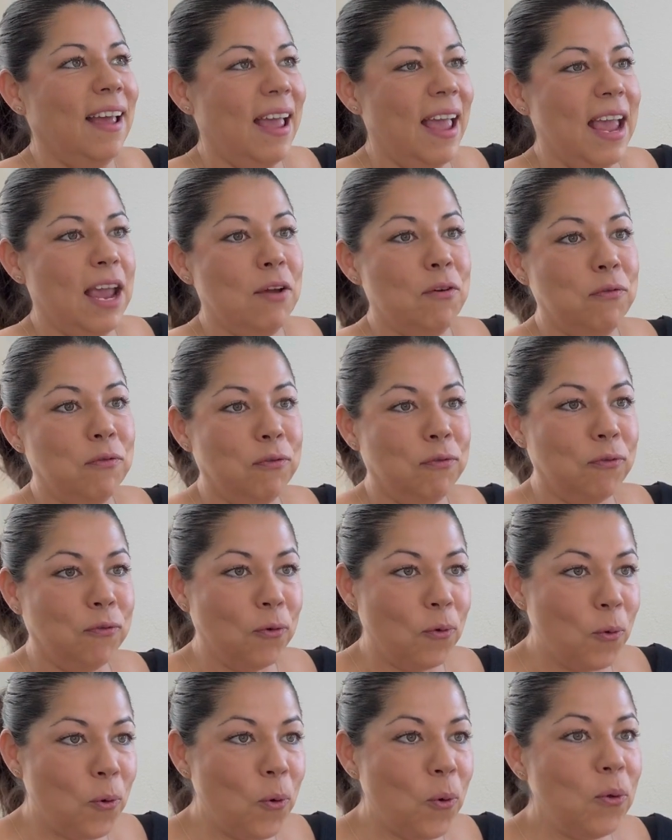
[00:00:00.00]
a
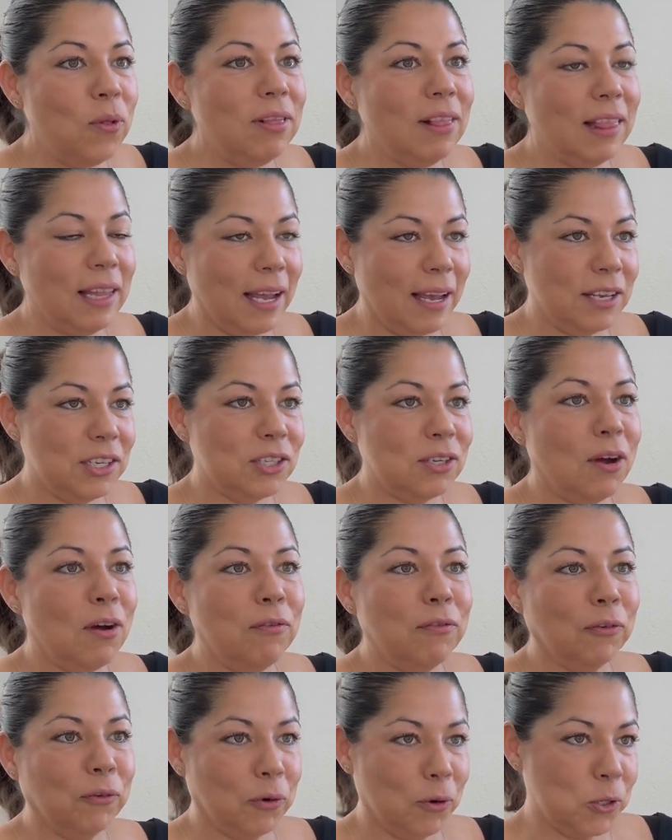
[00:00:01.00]
full list
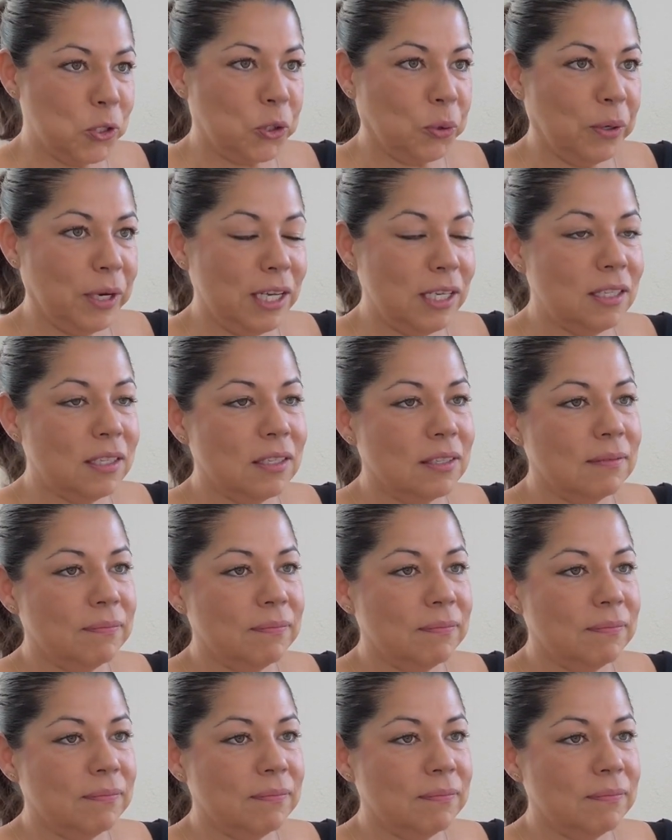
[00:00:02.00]
of groceries